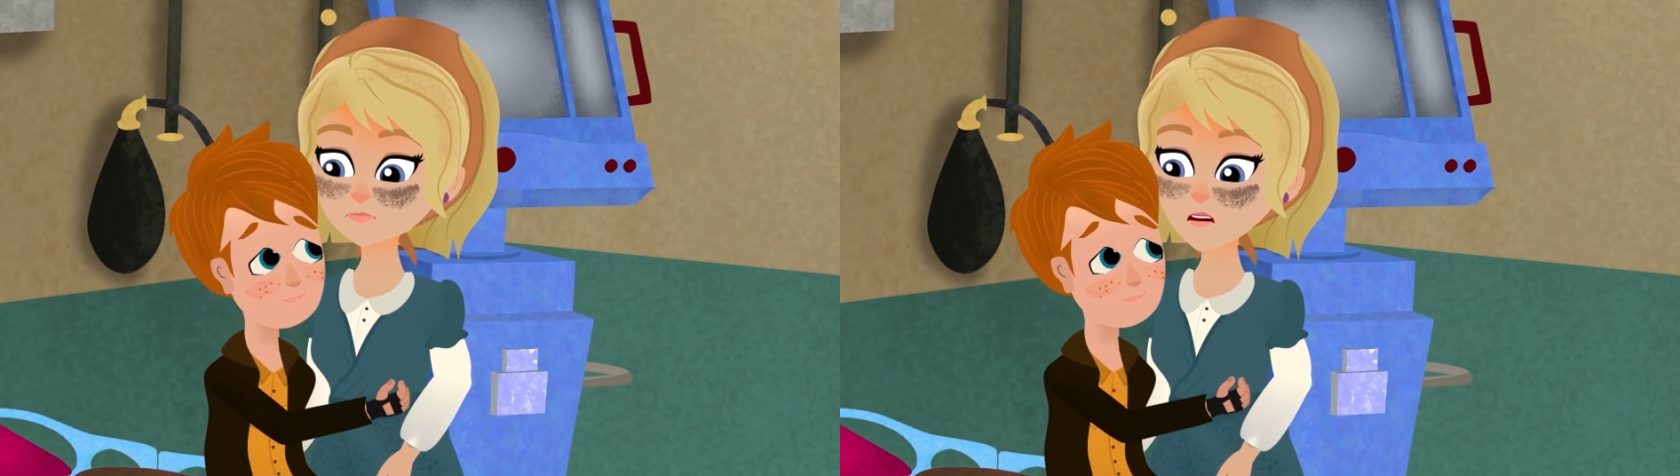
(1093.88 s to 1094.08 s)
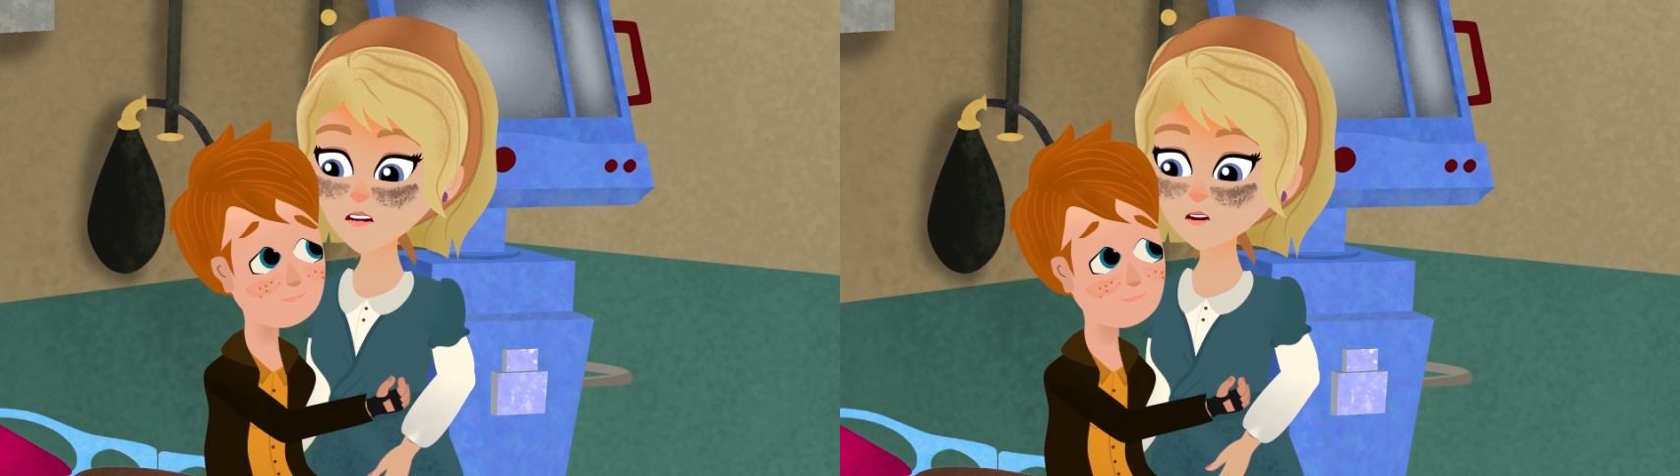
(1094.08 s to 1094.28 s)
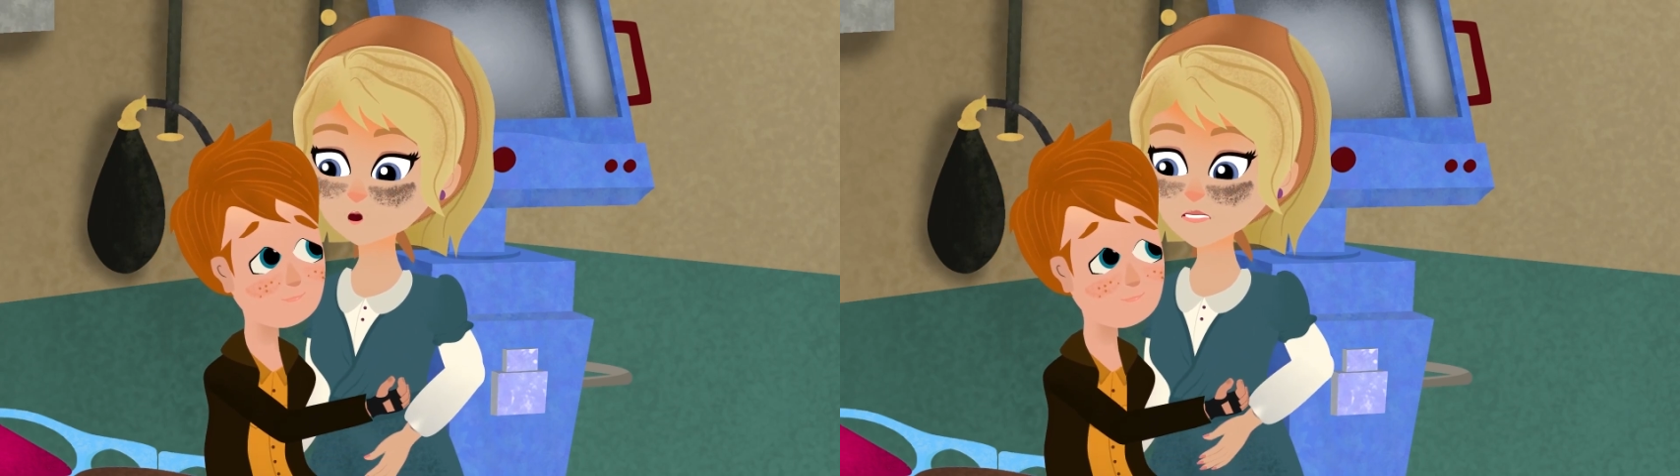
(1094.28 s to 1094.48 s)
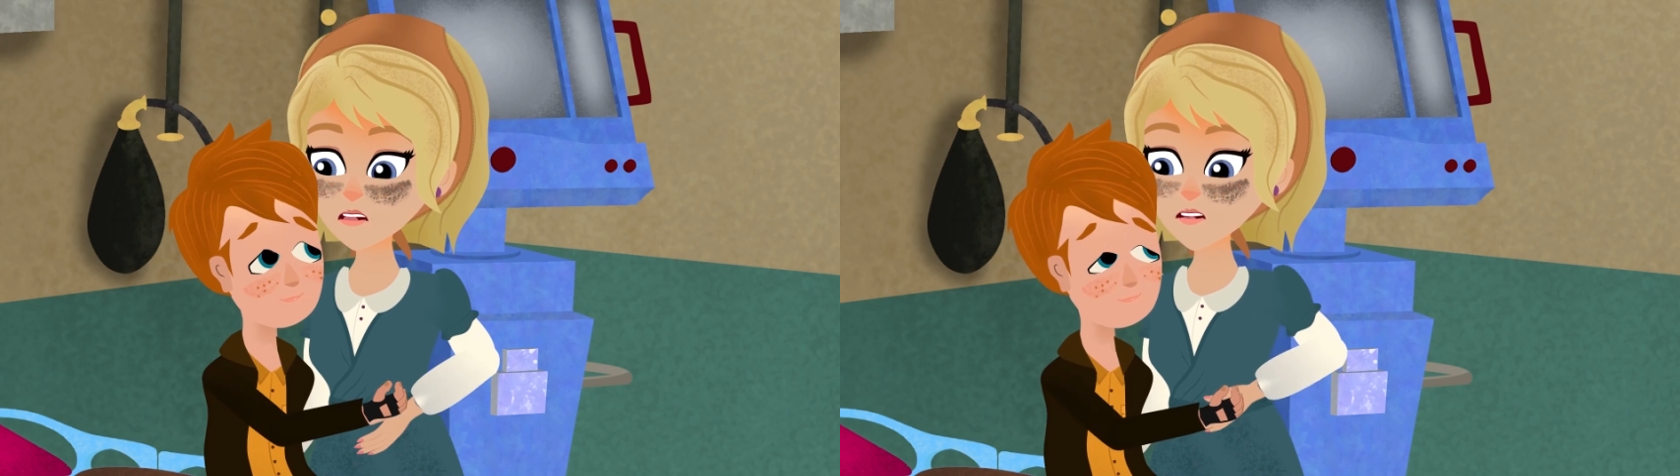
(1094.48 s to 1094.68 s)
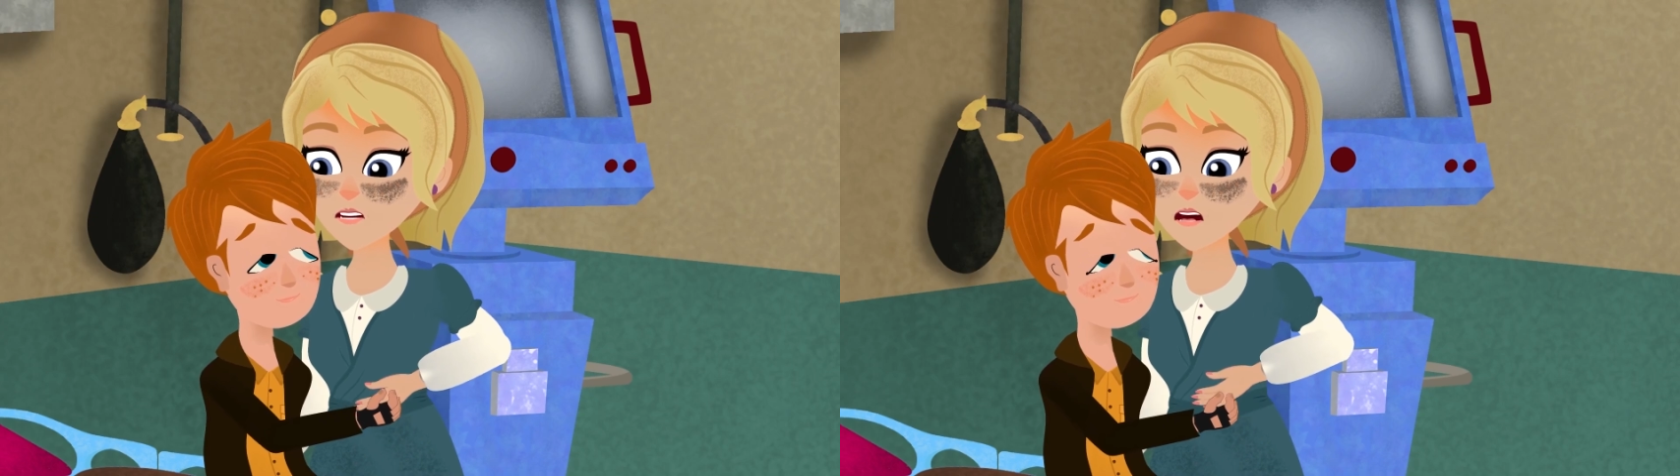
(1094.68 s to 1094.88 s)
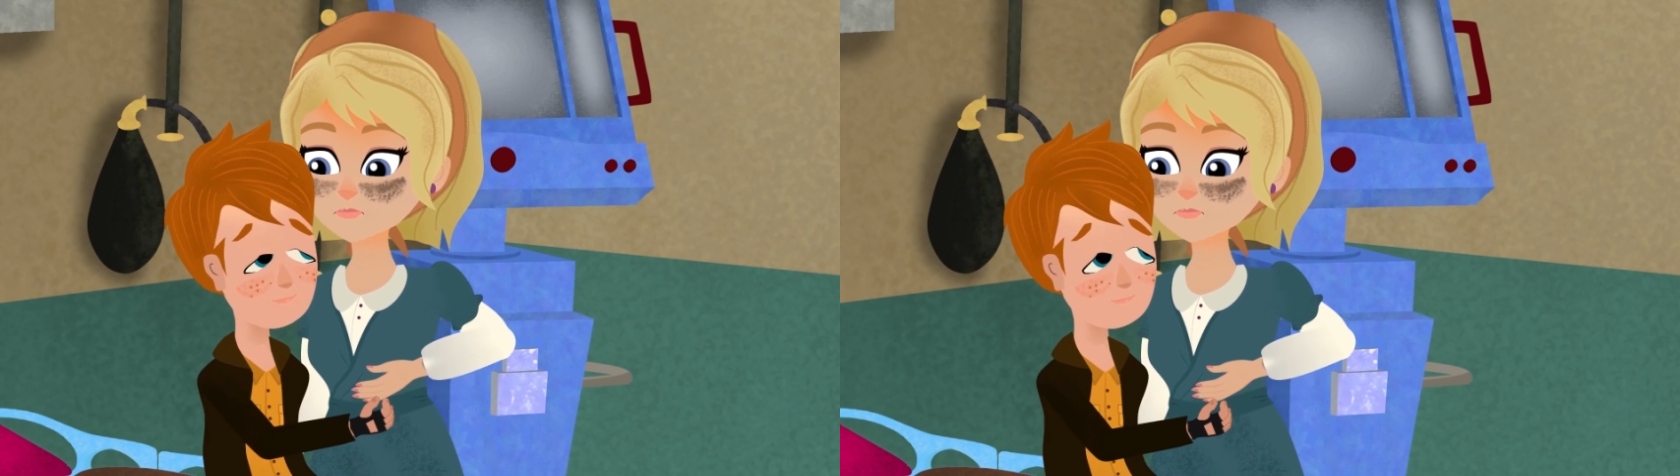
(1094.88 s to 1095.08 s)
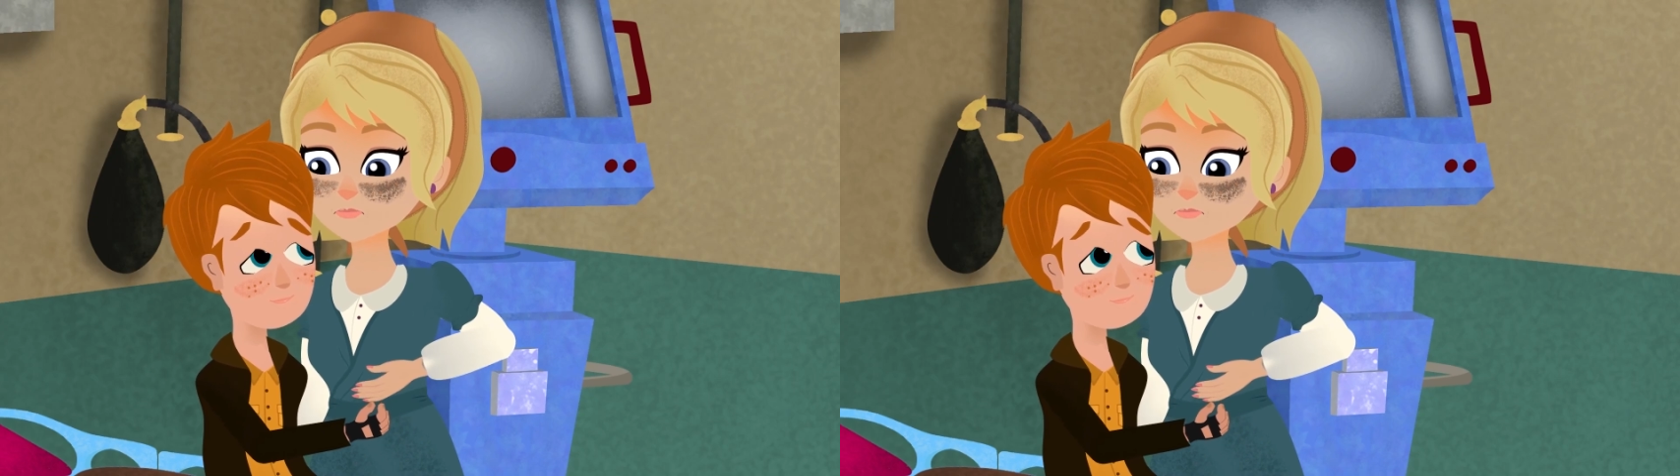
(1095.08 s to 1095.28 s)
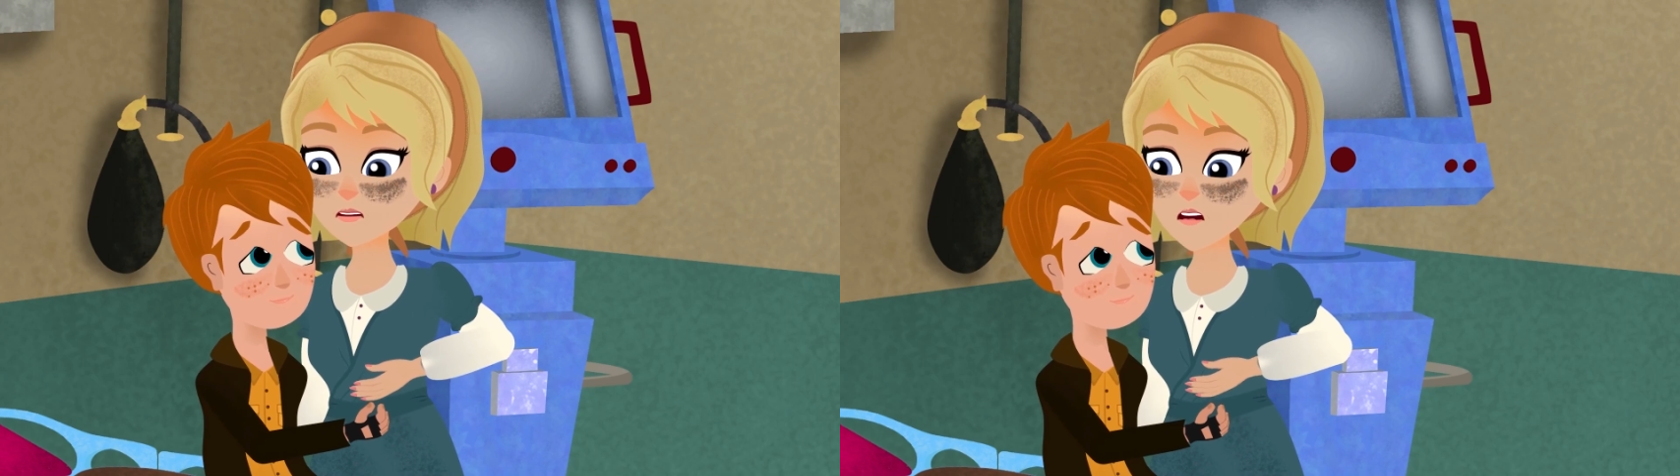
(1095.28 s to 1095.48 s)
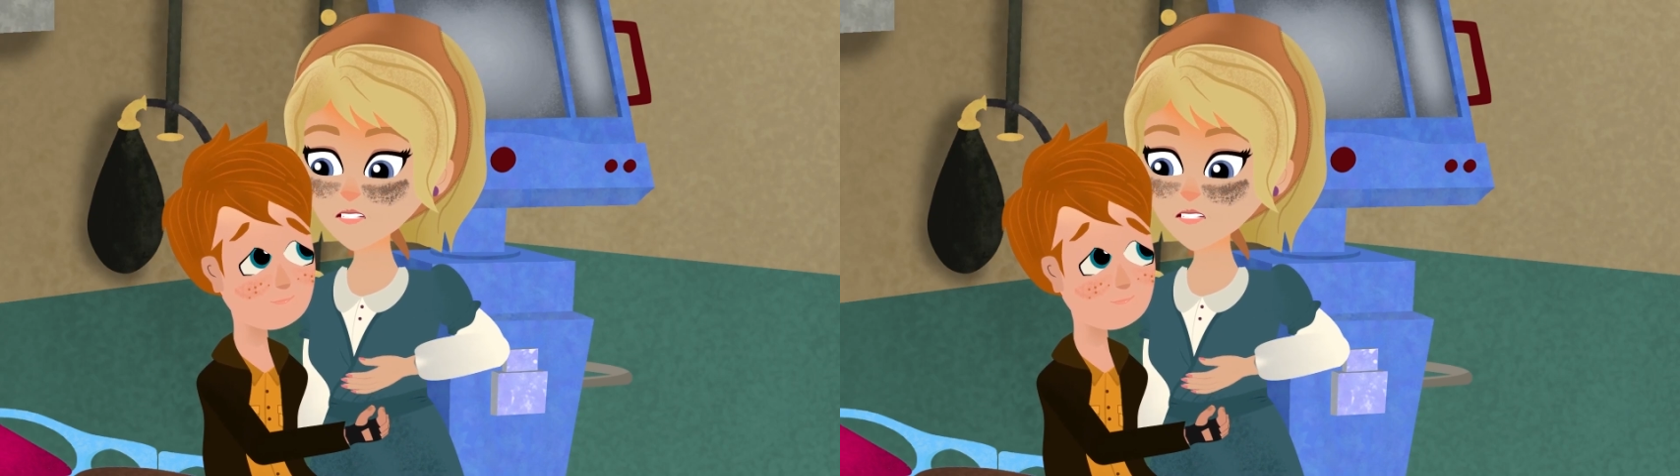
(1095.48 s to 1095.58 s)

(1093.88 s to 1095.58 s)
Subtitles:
"It is okay. I